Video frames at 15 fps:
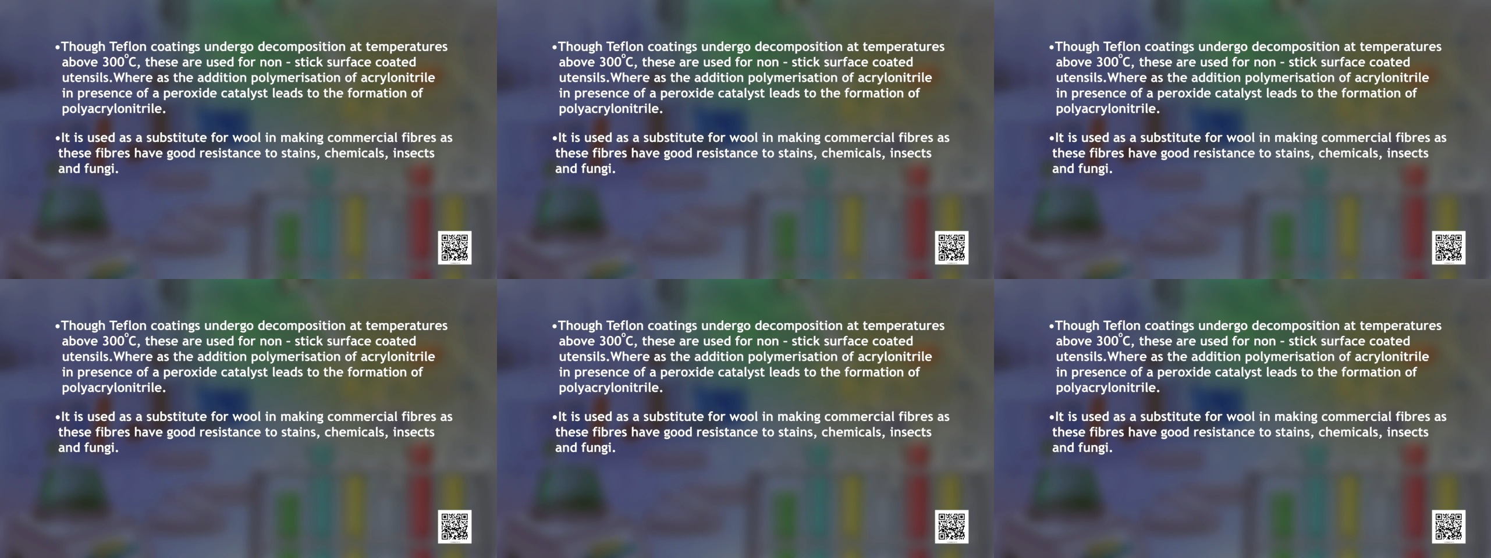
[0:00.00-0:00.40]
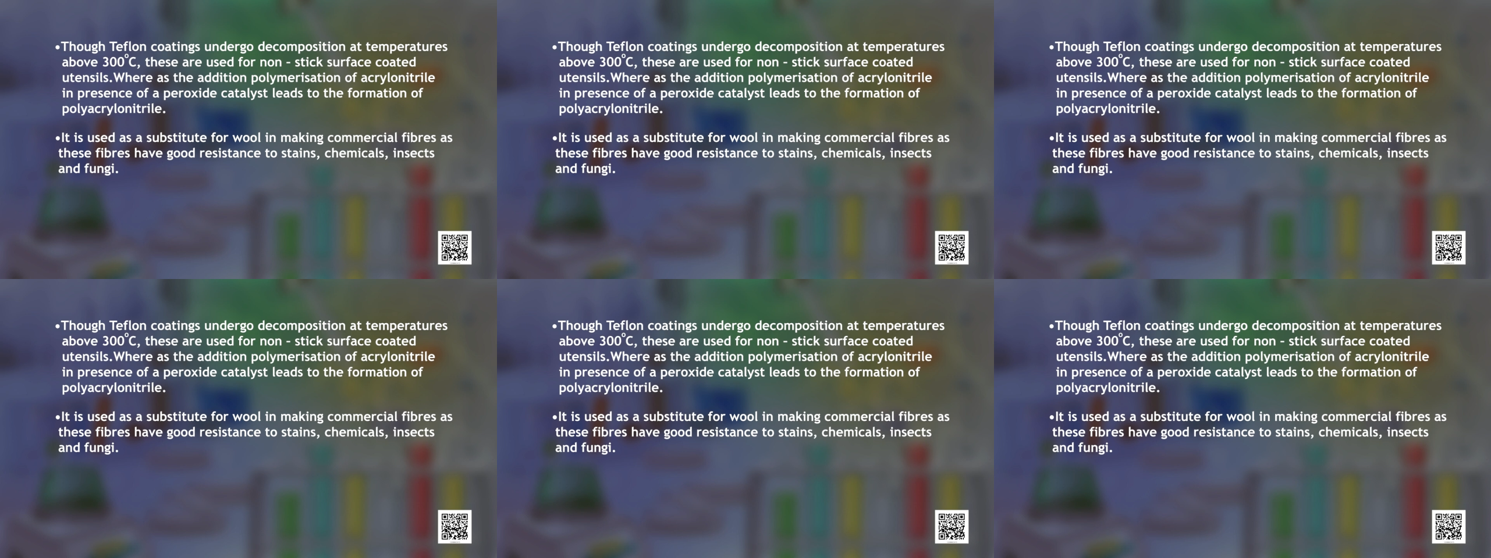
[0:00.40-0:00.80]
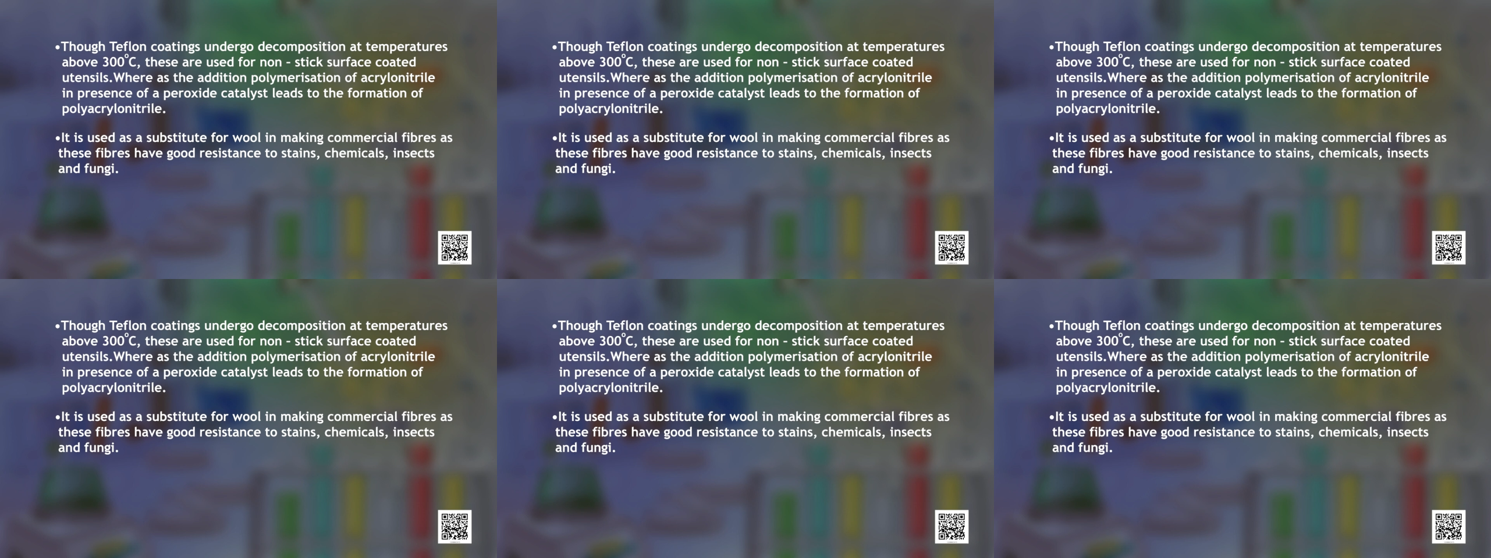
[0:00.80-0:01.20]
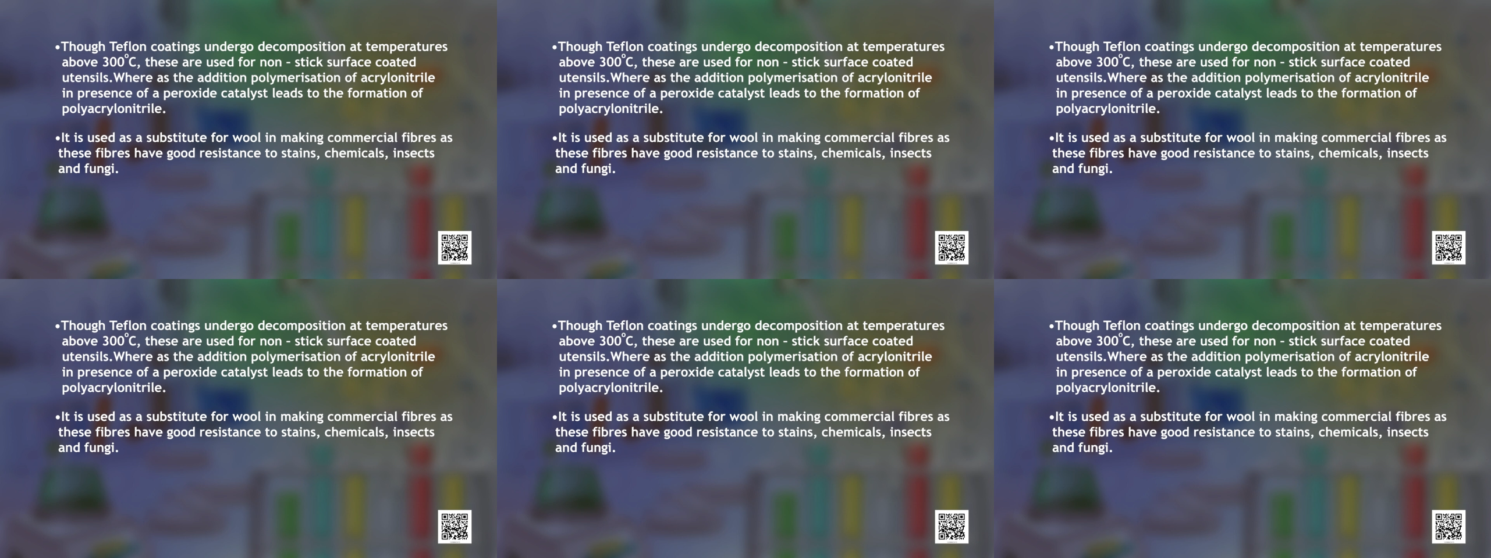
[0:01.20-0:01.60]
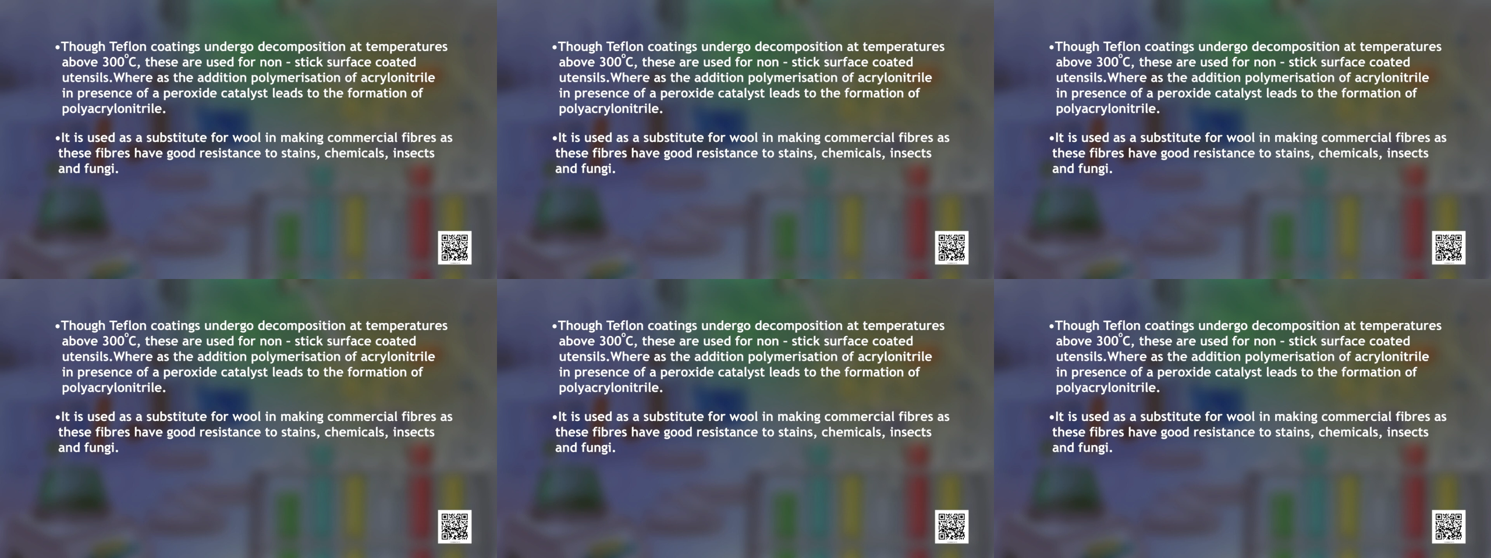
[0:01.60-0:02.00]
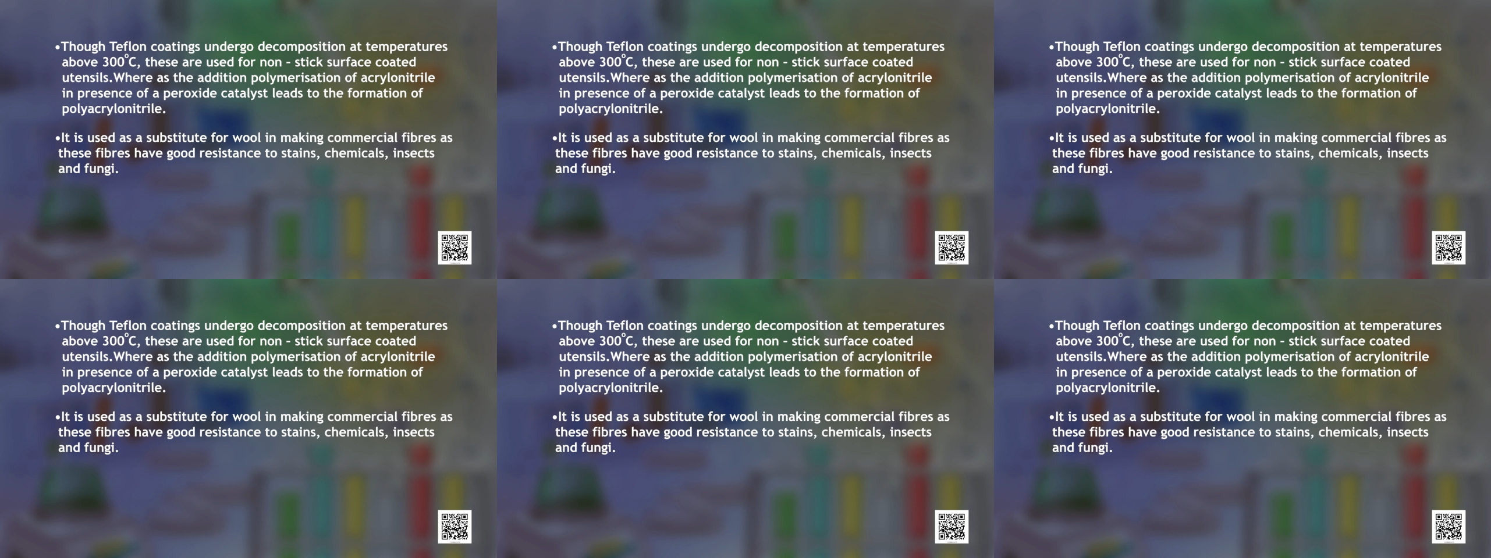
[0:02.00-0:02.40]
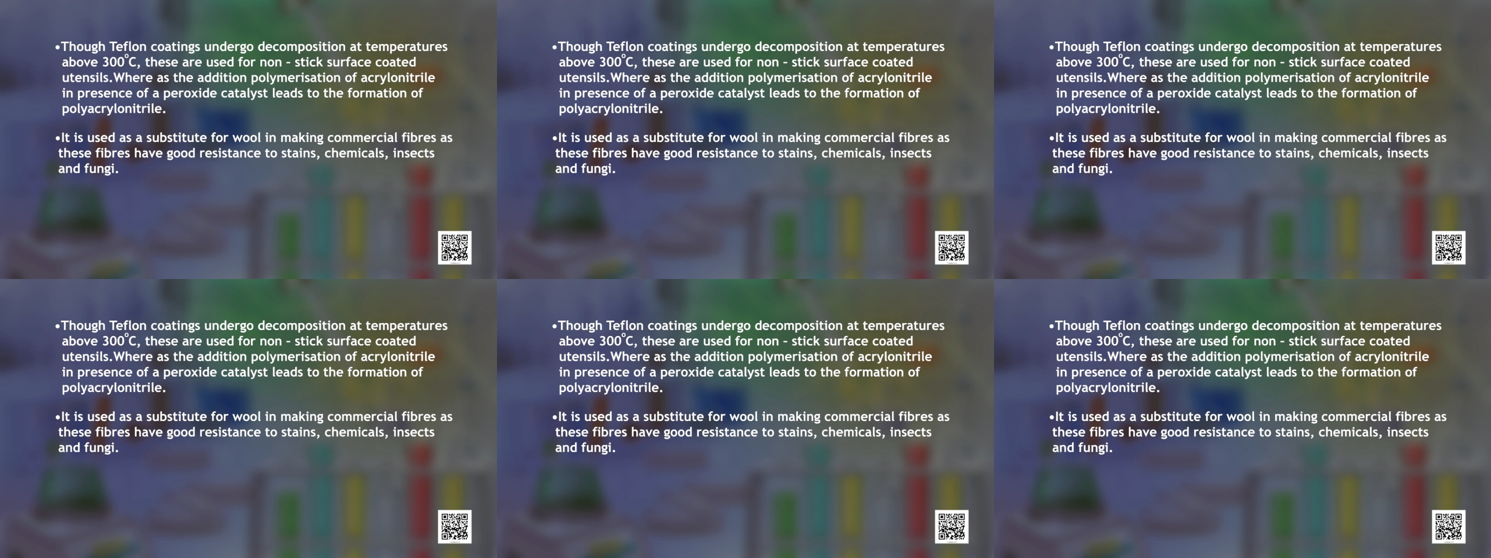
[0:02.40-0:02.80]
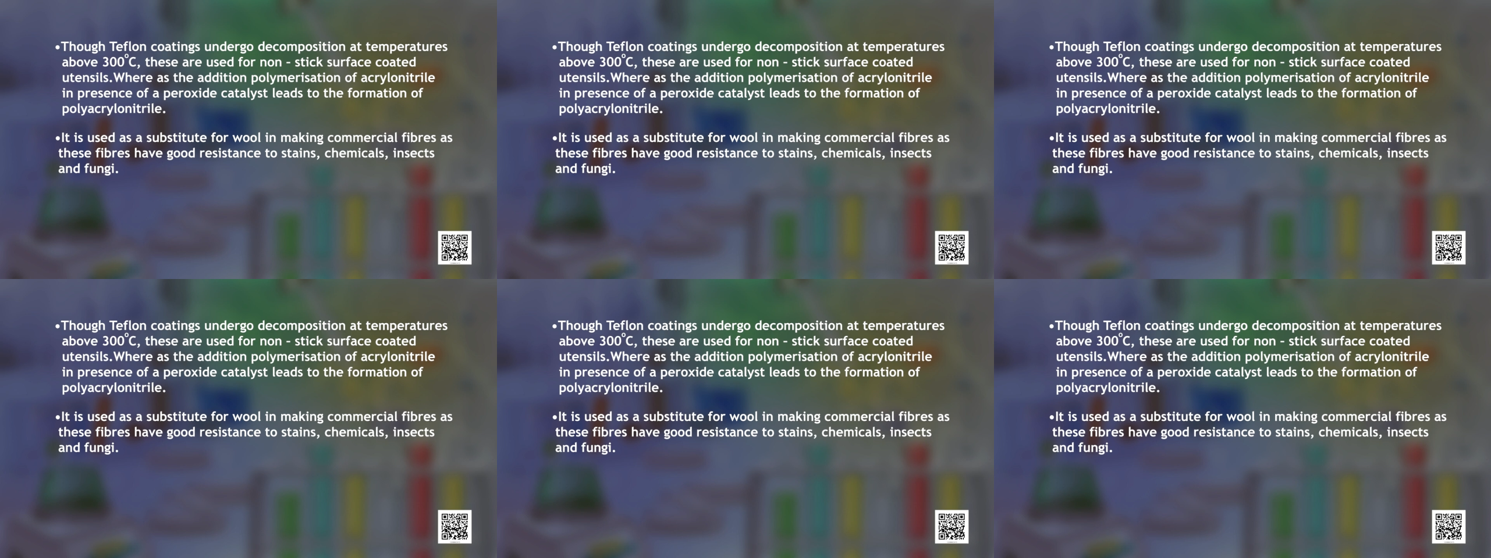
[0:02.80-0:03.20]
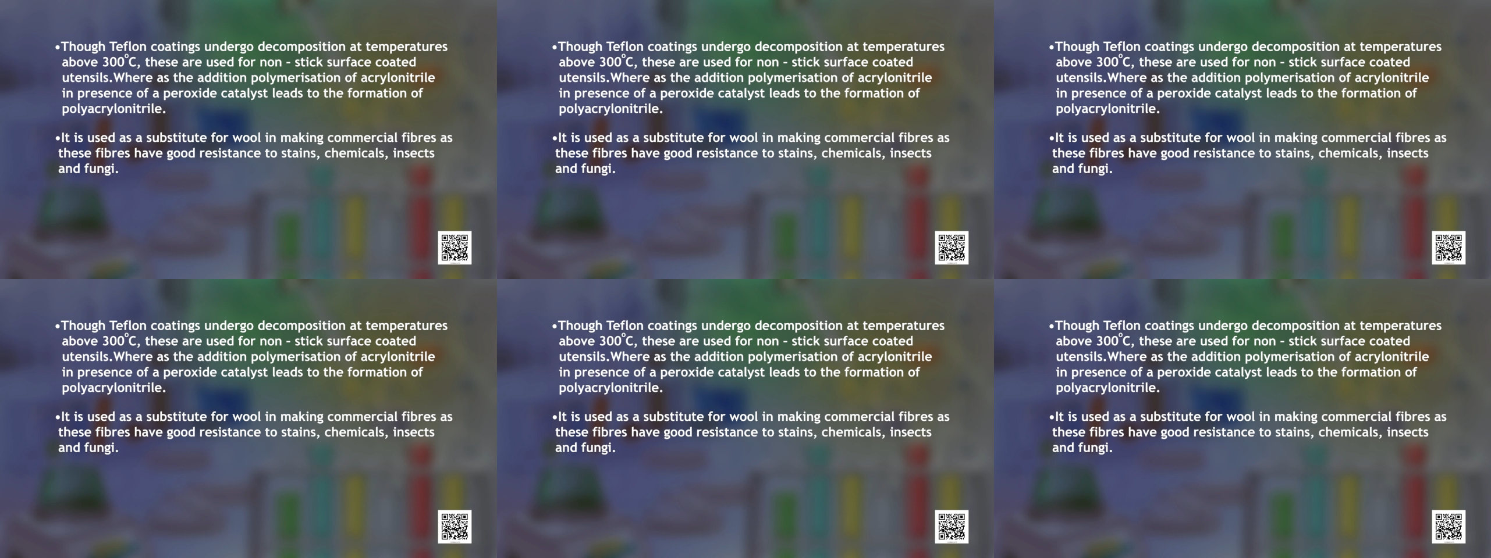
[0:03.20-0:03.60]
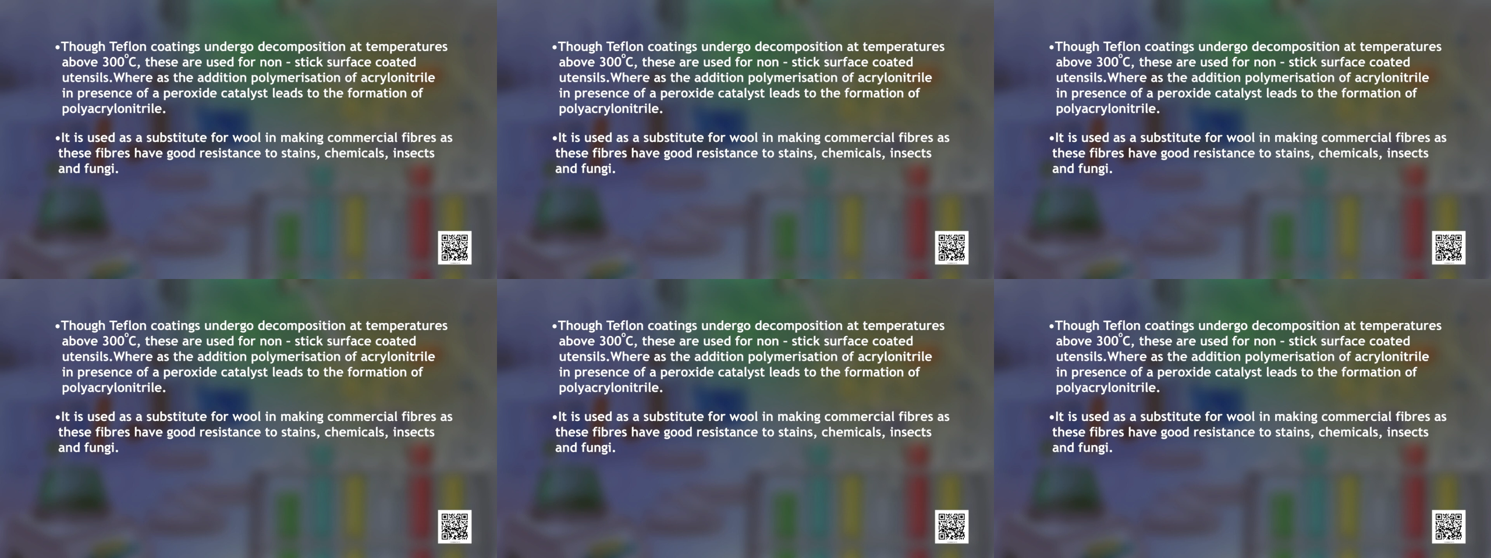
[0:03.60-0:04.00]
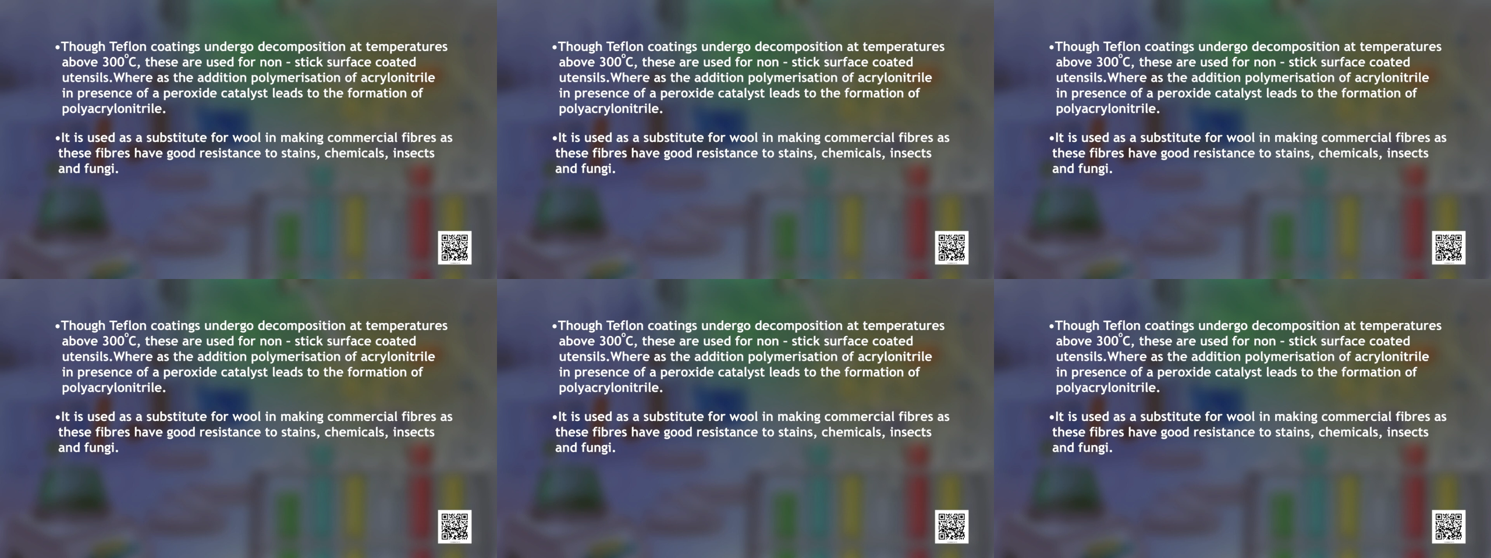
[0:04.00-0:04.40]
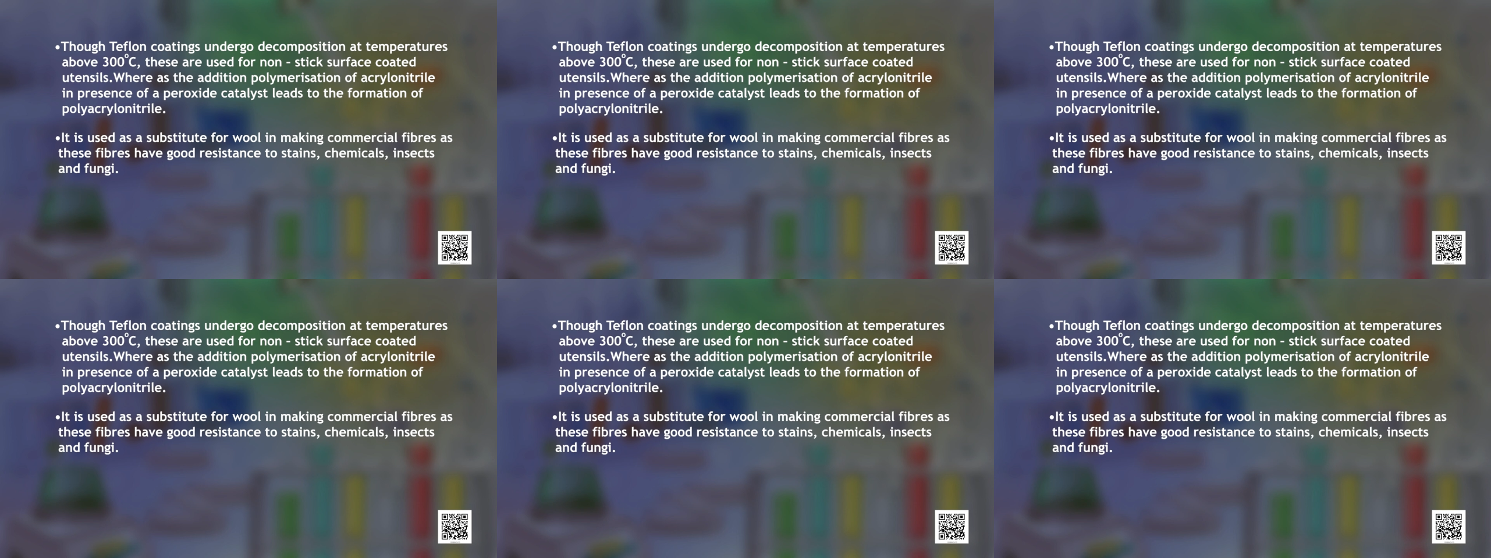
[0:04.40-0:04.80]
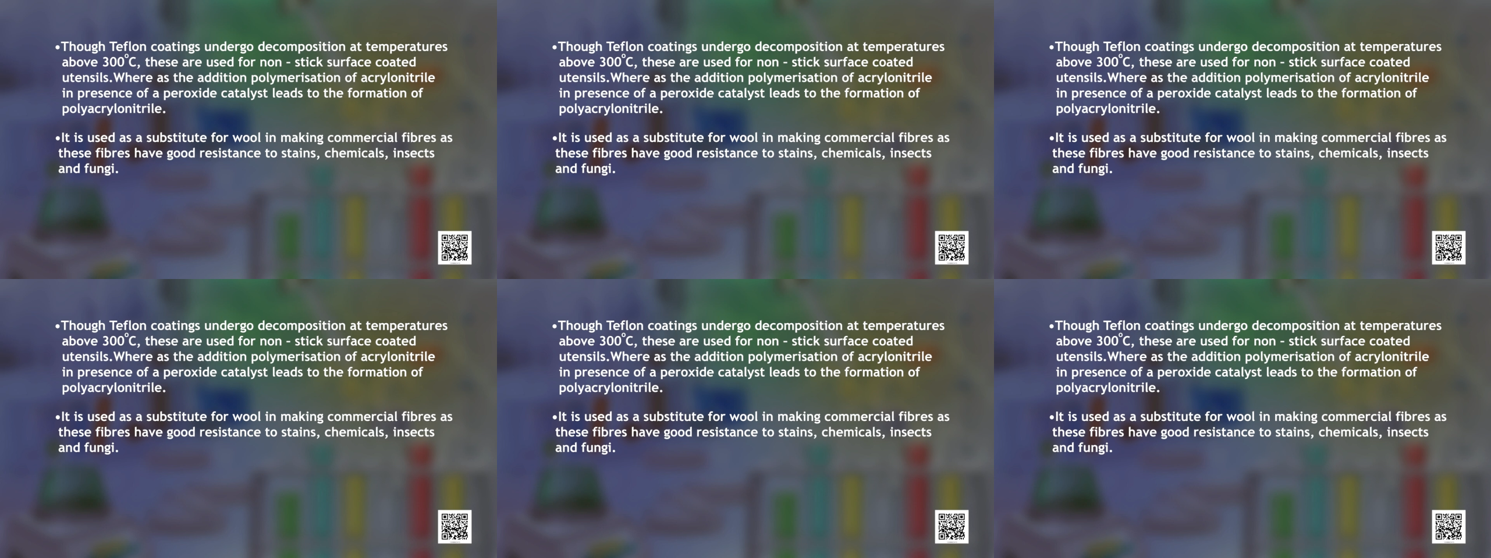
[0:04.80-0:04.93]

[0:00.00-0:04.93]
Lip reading: Nobody's mouth can be seen.